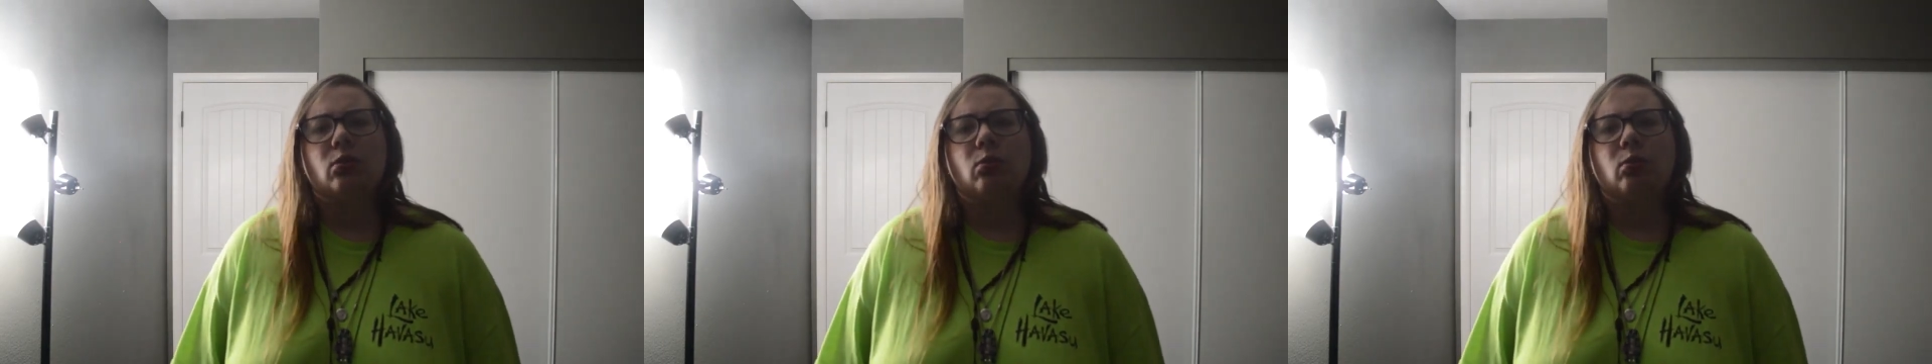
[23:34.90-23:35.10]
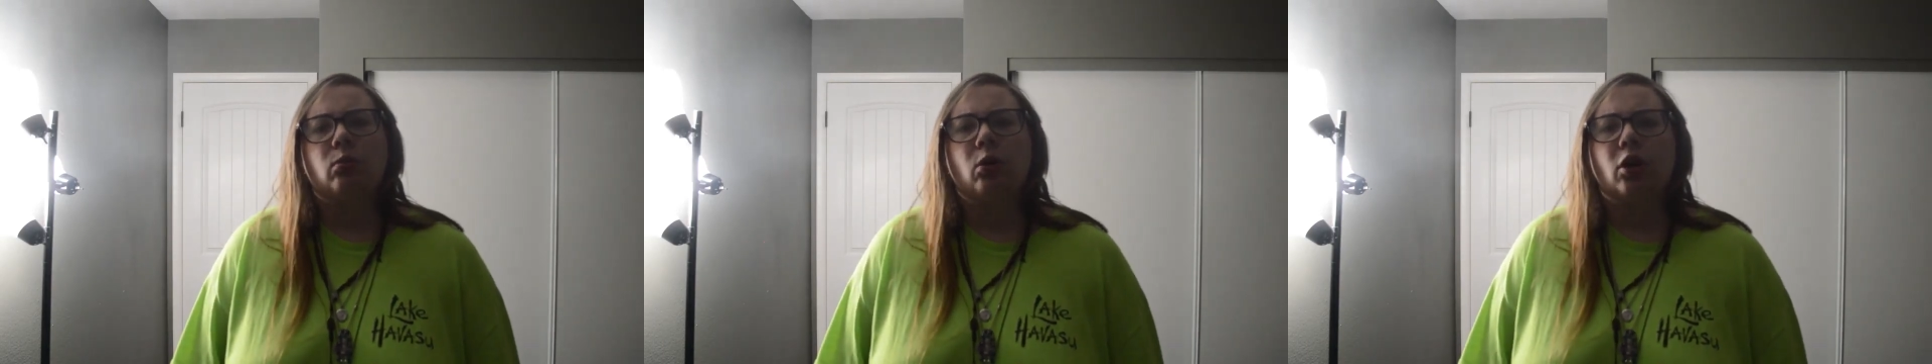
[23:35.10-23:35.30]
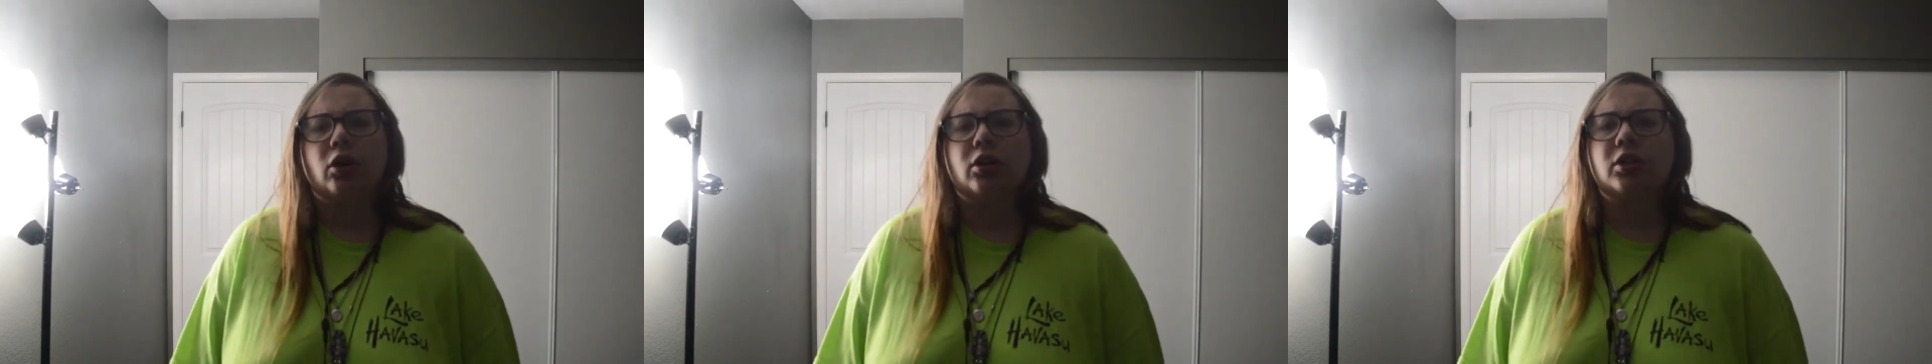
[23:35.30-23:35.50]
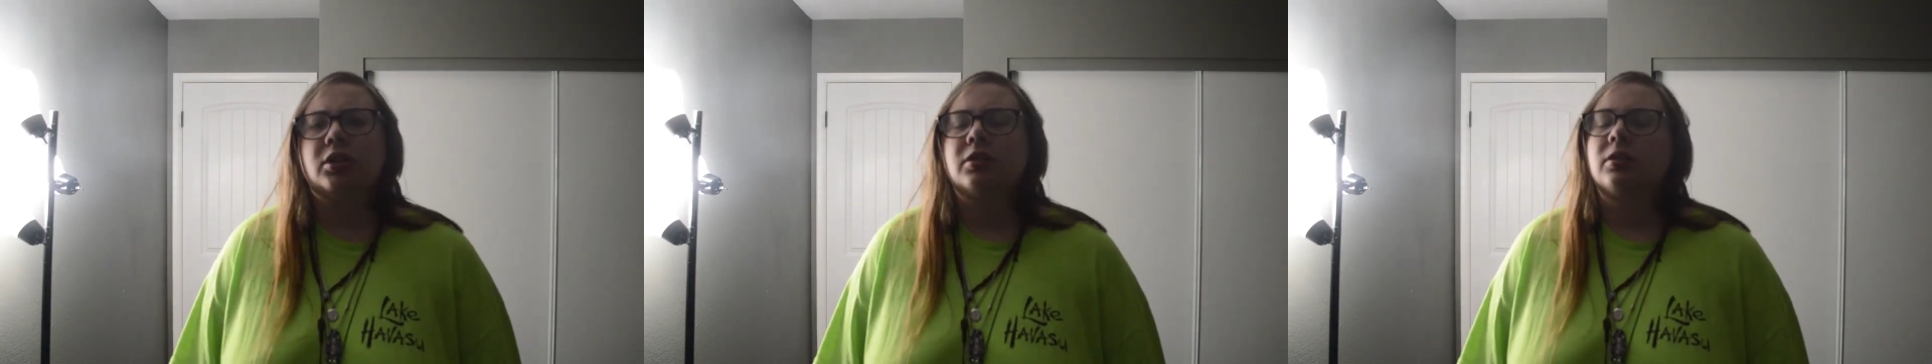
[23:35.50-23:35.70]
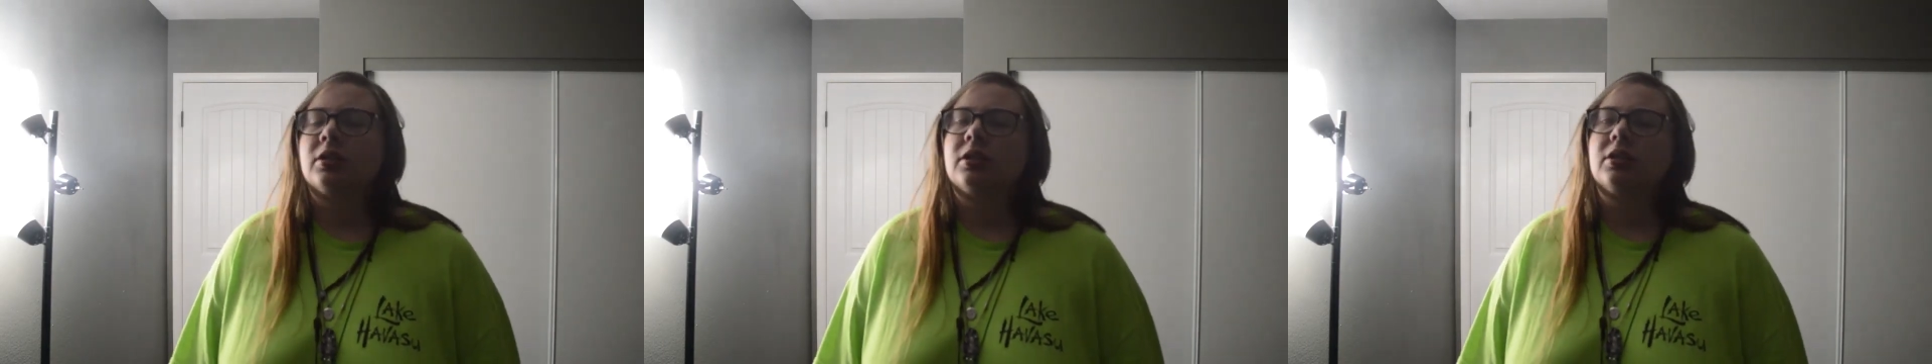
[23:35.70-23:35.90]

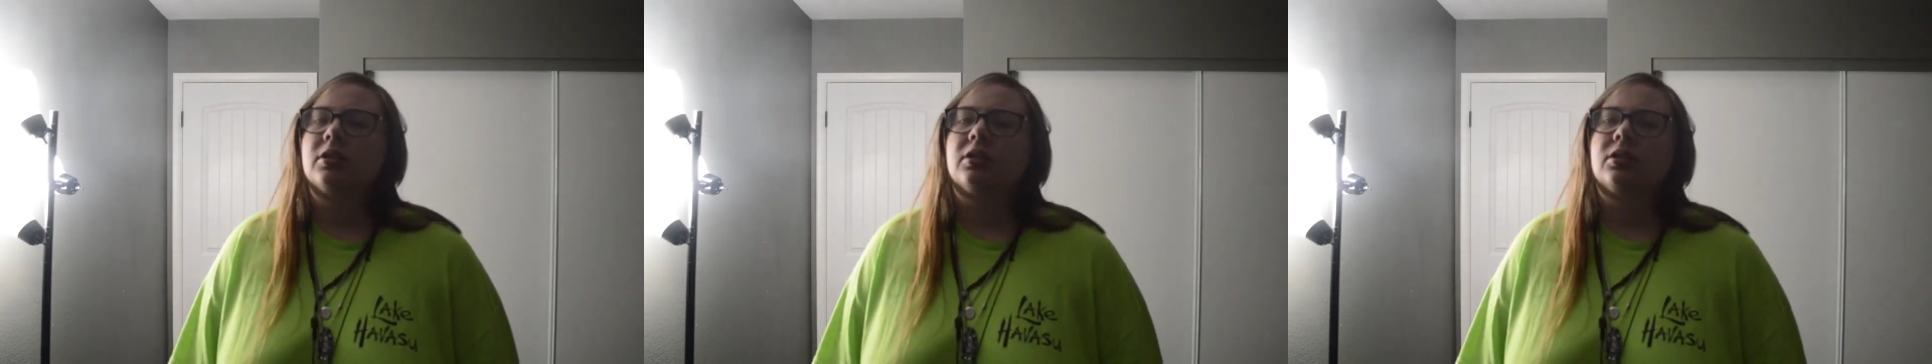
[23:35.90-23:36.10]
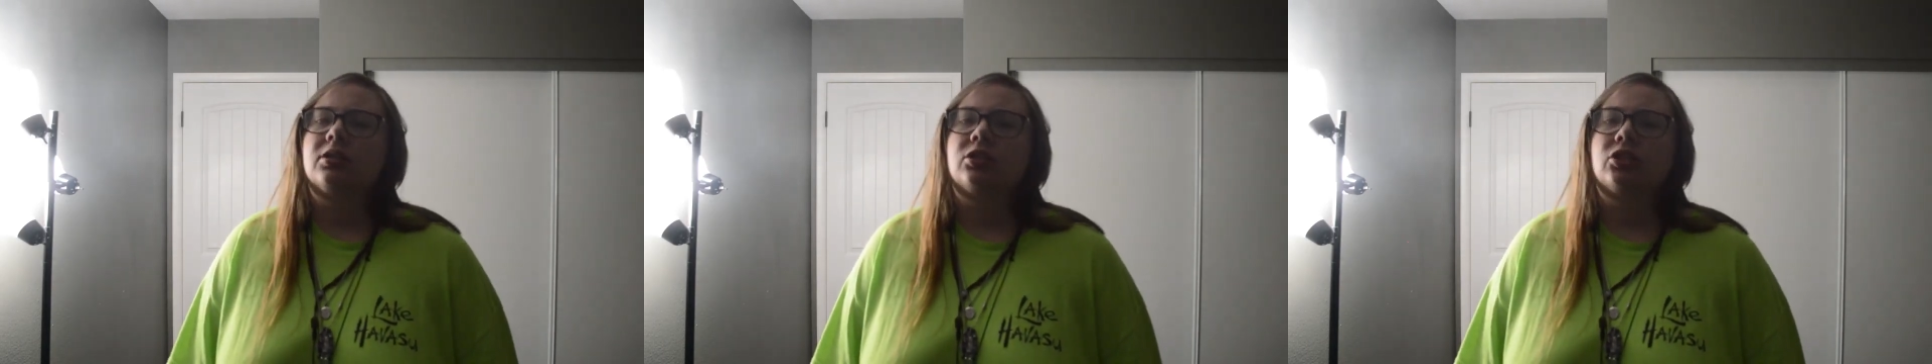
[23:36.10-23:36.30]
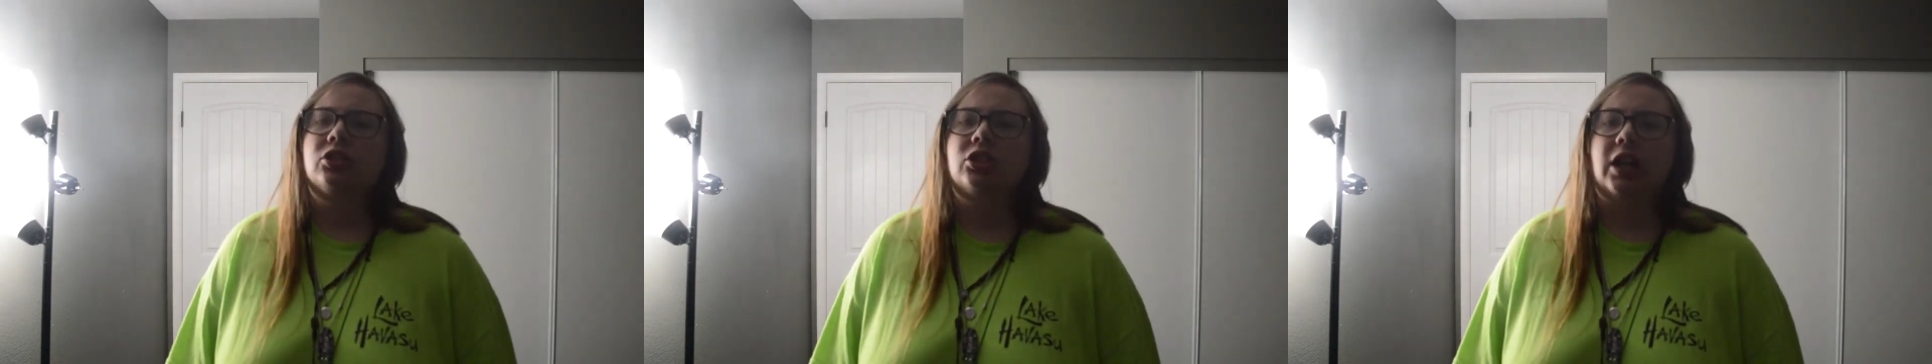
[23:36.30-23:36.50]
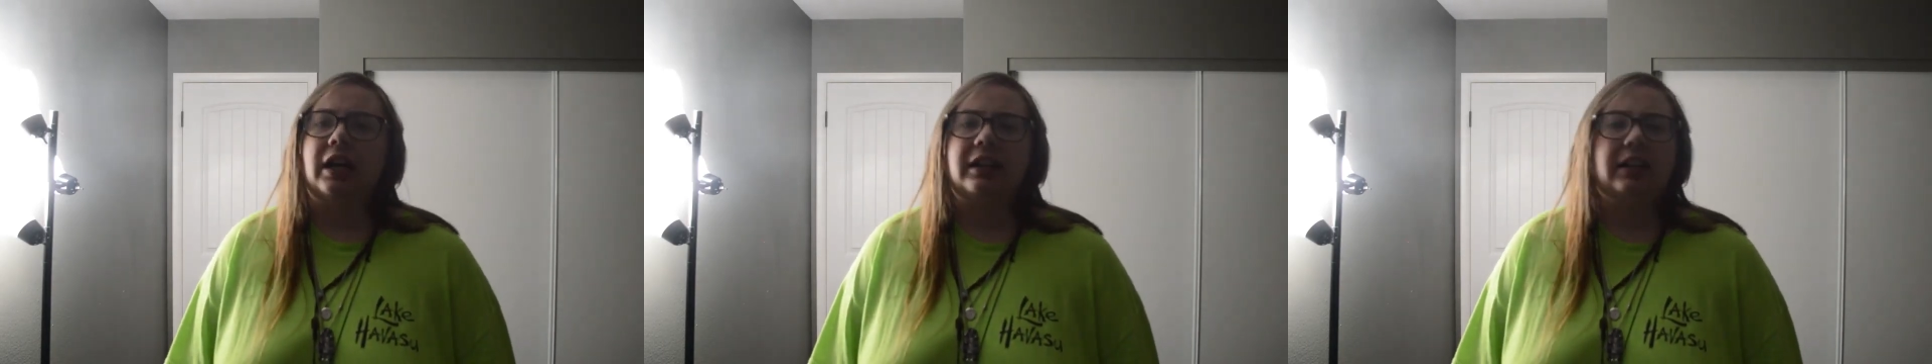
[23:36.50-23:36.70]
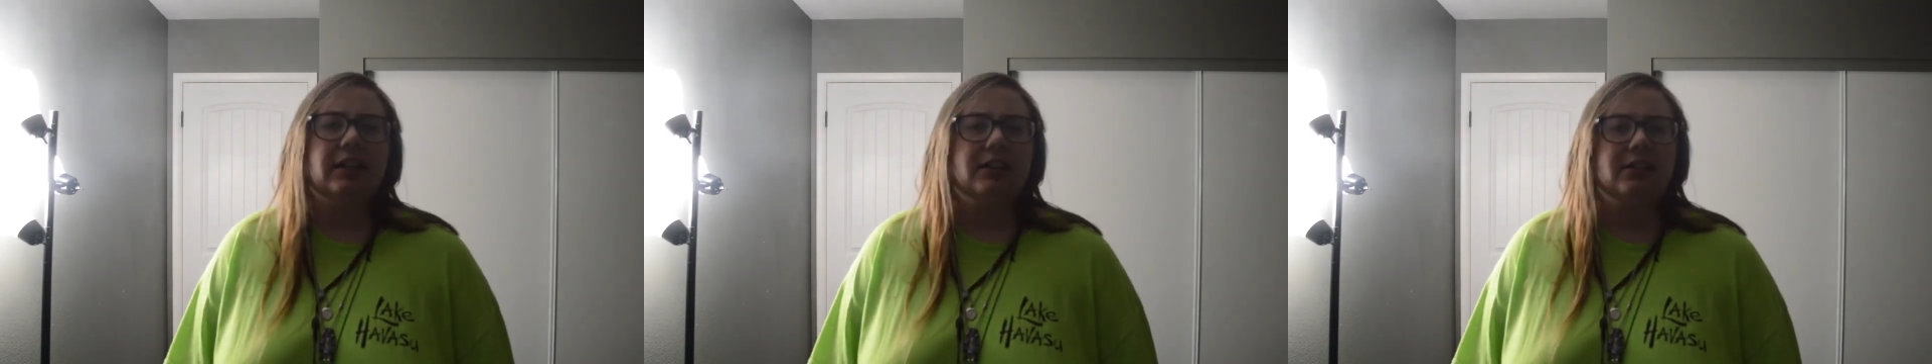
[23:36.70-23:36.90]
were
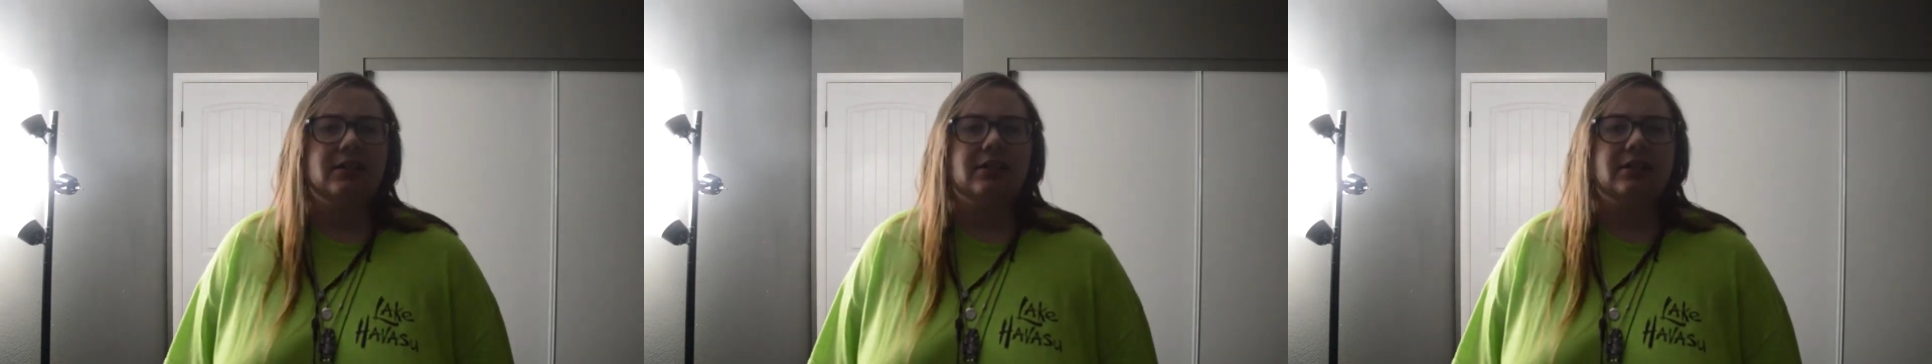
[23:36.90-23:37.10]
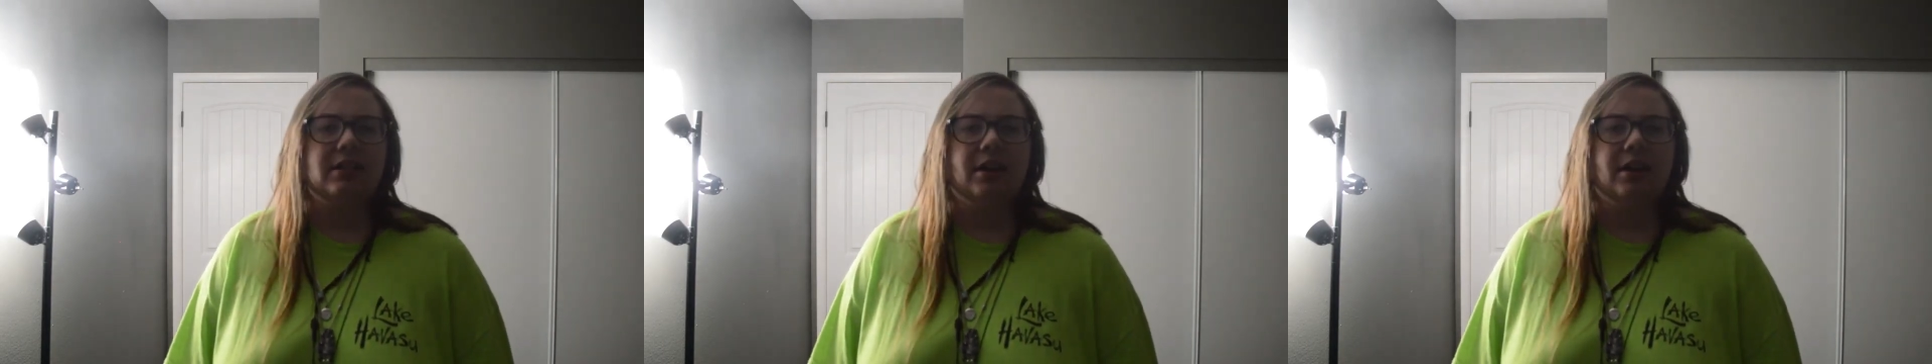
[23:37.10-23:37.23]
jealous